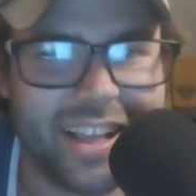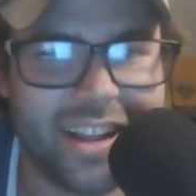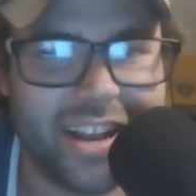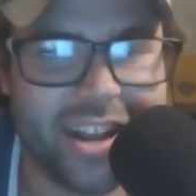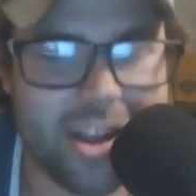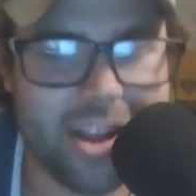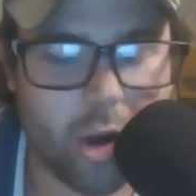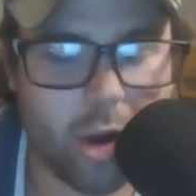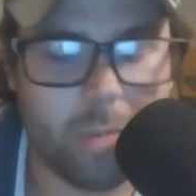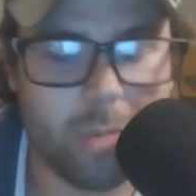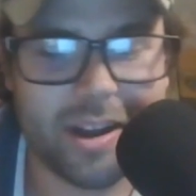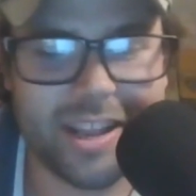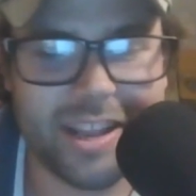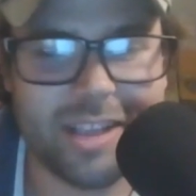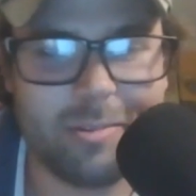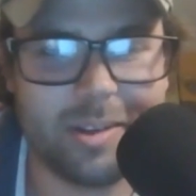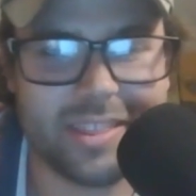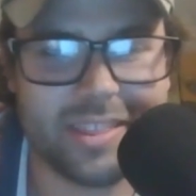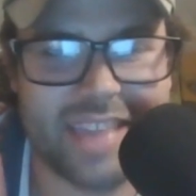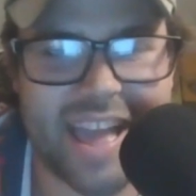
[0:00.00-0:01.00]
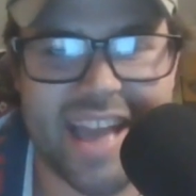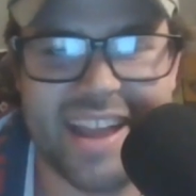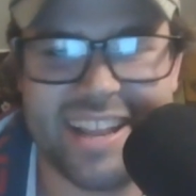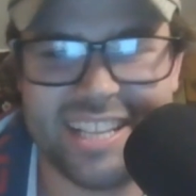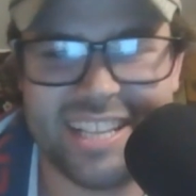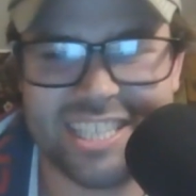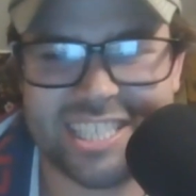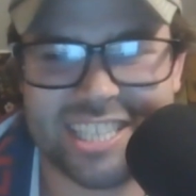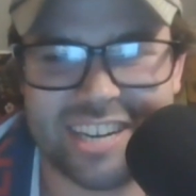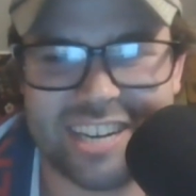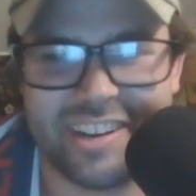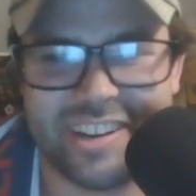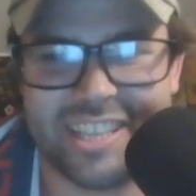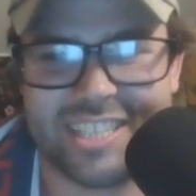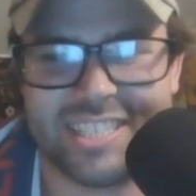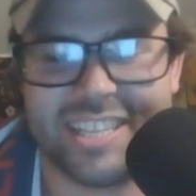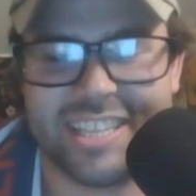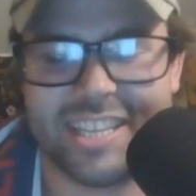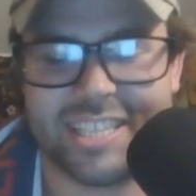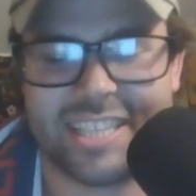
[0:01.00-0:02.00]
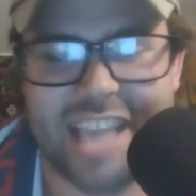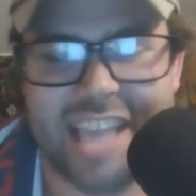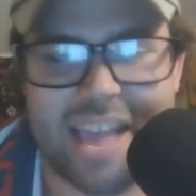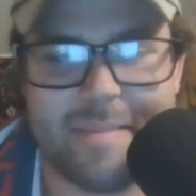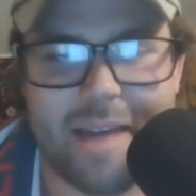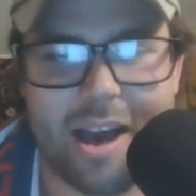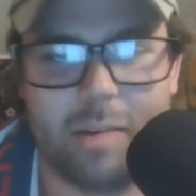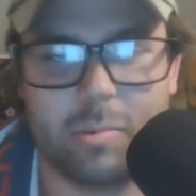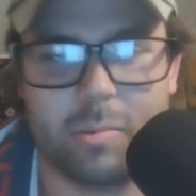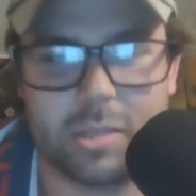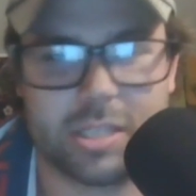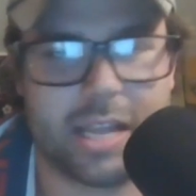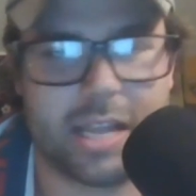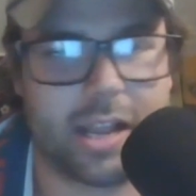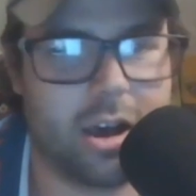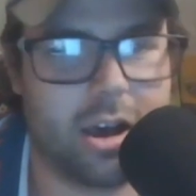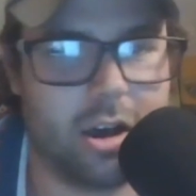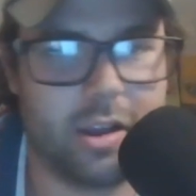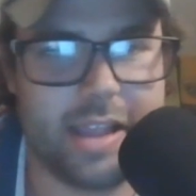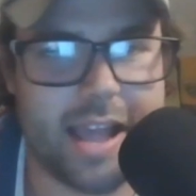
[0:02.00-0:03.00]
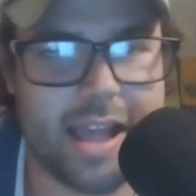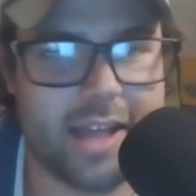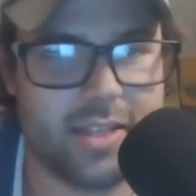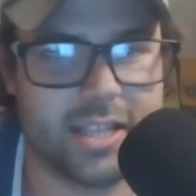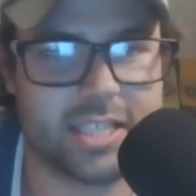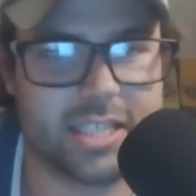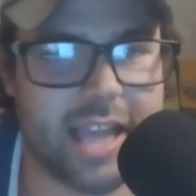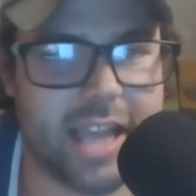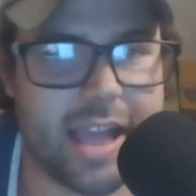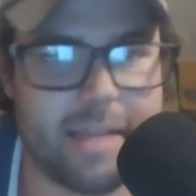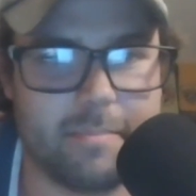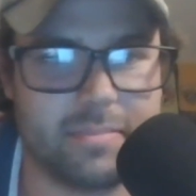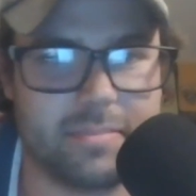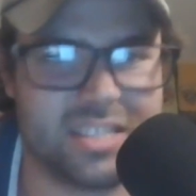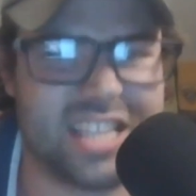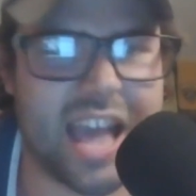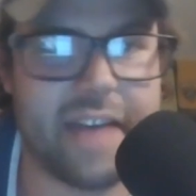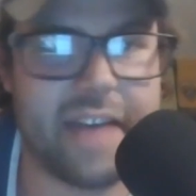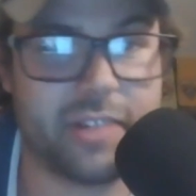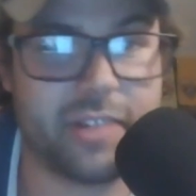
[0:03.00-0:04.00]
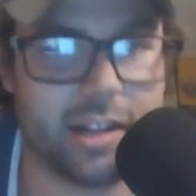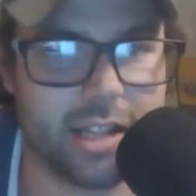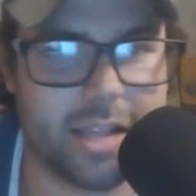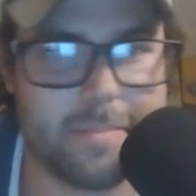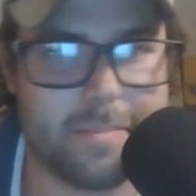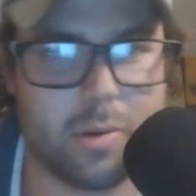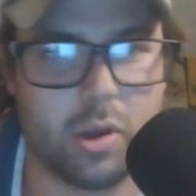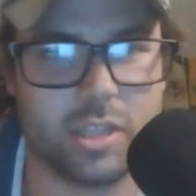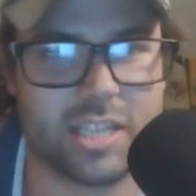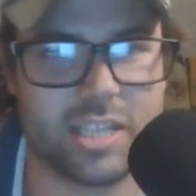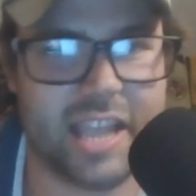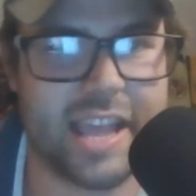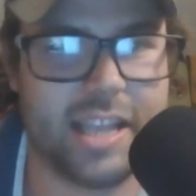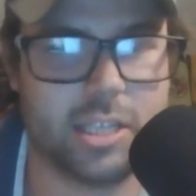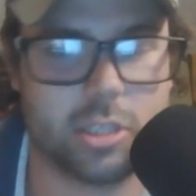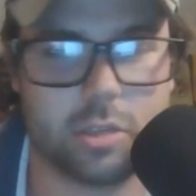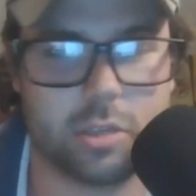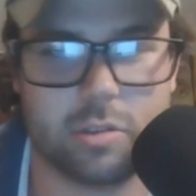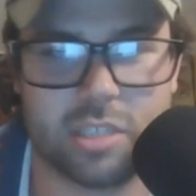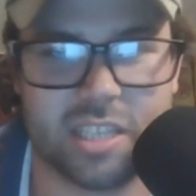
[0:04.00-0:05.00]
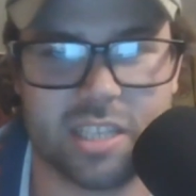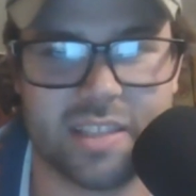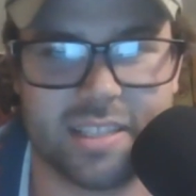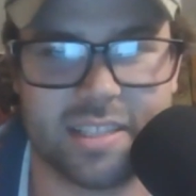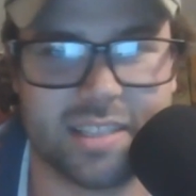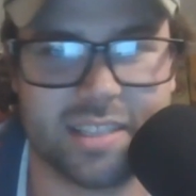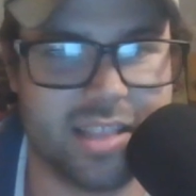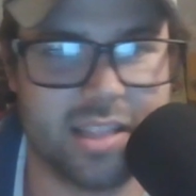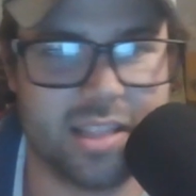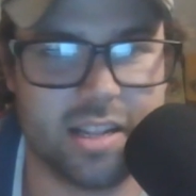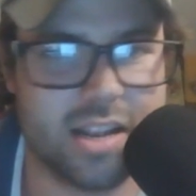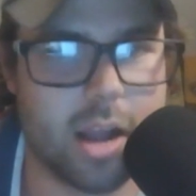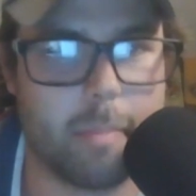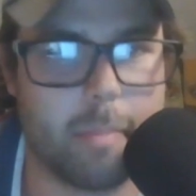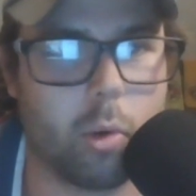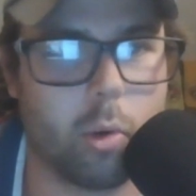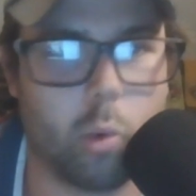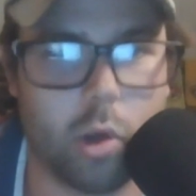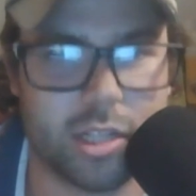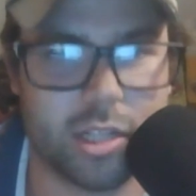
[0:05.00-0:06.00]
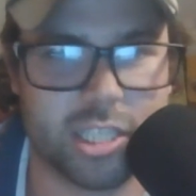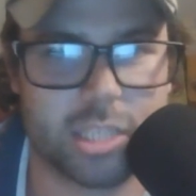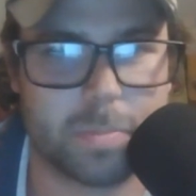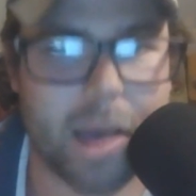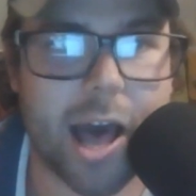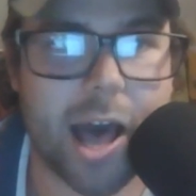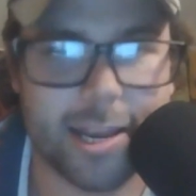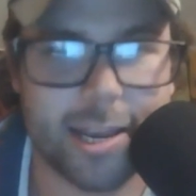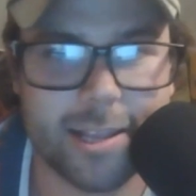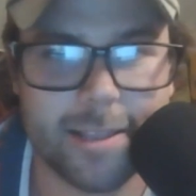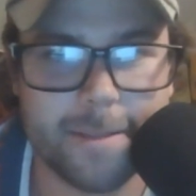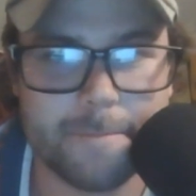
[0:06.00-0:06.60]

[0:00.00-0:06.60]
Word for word: Nobody with any seriousness came out and was like, "Oh yeah, this game definitely puts Jesus in the in the number 1 spot."